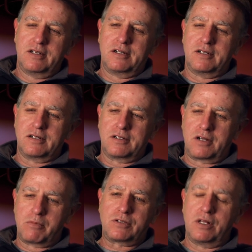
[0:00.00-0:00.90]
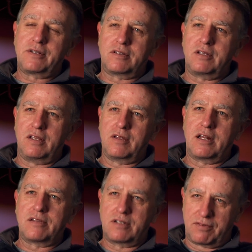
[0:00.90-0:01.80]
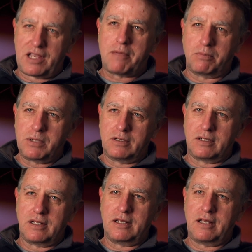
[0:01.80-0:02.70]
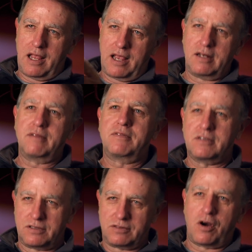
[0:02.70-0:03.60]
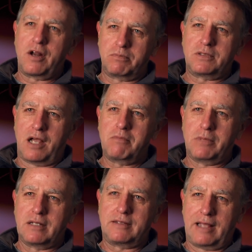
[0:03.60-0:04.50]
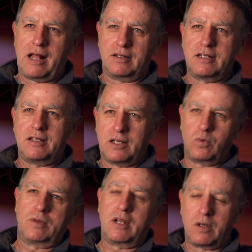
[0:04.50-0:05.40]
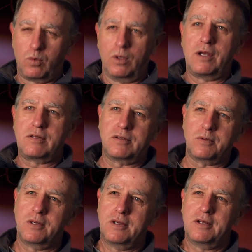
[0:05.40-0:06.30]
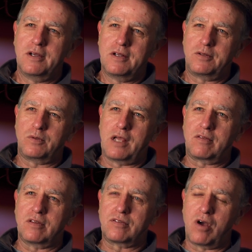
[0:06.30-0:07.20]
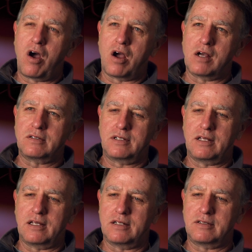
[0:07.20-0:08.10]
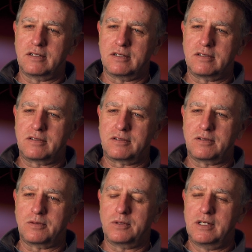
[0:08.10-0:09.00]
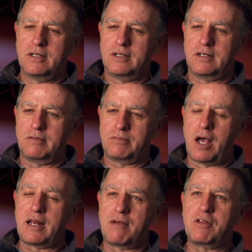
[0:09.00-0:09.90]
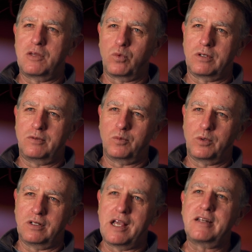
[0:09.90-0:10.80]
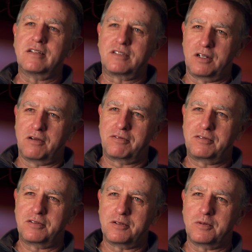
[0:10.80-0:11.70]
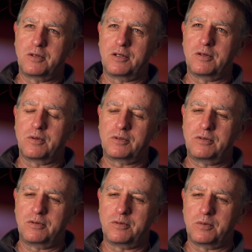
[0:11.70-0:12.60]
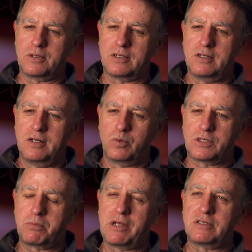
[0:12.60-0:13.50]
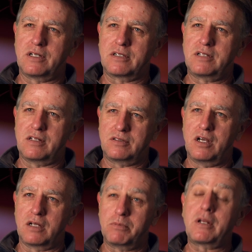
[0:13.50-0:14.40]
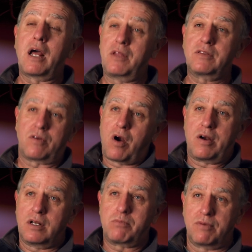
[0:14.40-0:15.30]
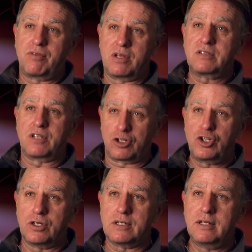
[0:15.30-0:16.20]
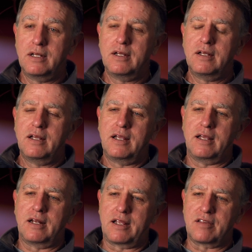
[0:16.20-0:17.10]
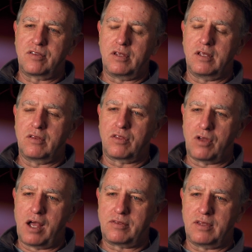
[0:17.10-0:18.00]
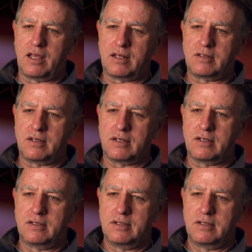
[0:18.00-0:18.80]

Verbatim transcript: a commercial entity that has enough capability and of a startup type mentality that they're willing to to take this on and uh, so um, not everything would, would lend itself to you know to uh, what SpaceX has done, but I think there are a number of things that could. And I guess the, the thought that uh,